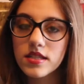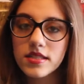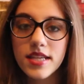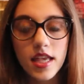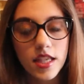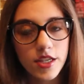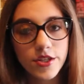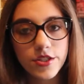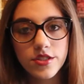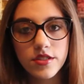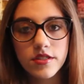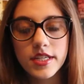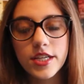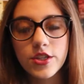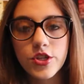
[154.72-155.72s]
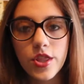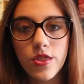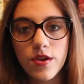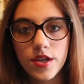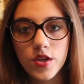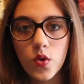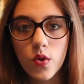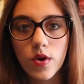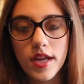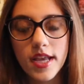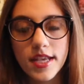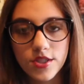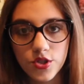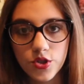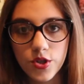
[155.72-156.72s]
telling each other your
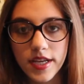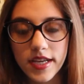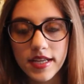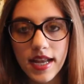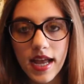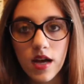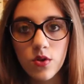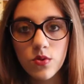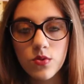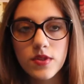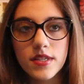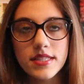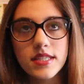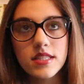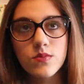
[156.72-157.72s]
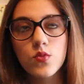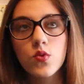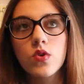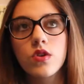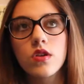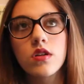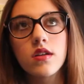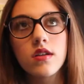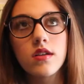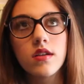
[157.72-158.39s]
history. Now, this is more,